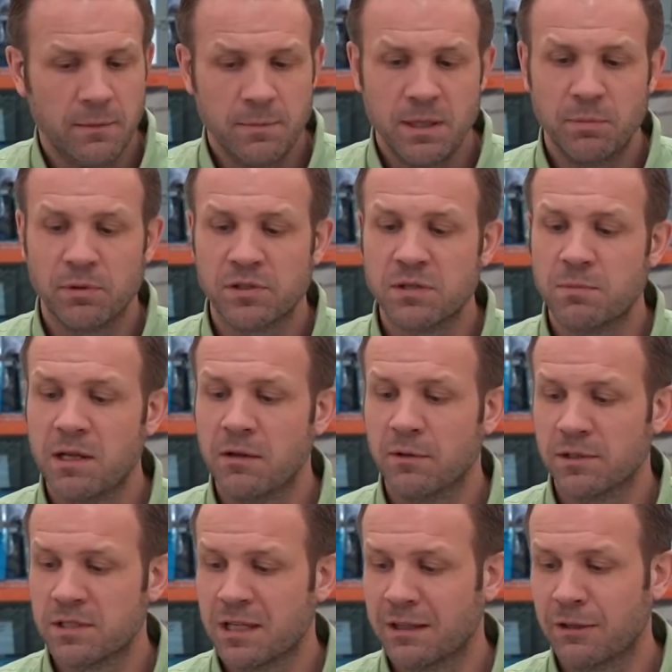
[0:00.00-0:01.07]
people to be
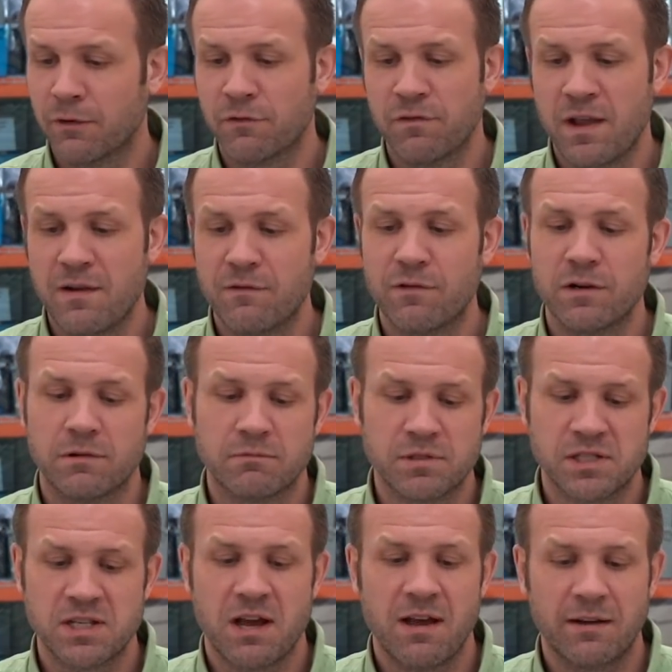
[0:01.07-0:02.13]
able to take their favorite
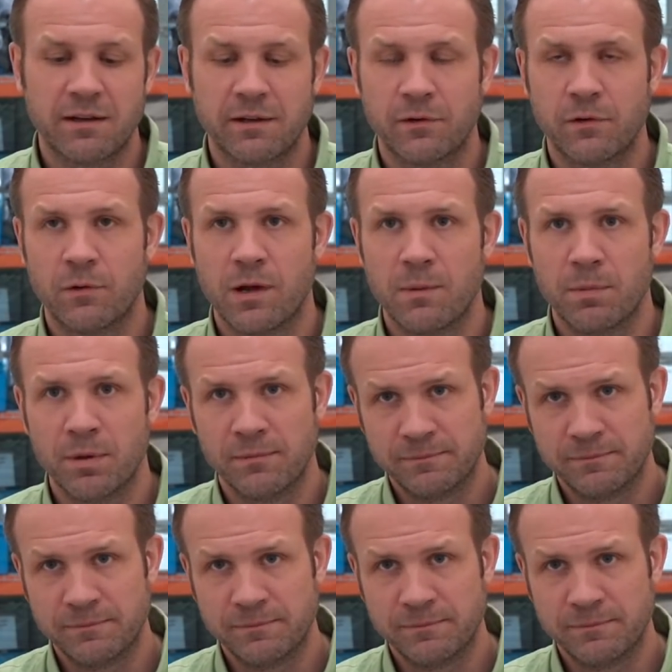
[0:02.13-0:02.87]
stock and grip,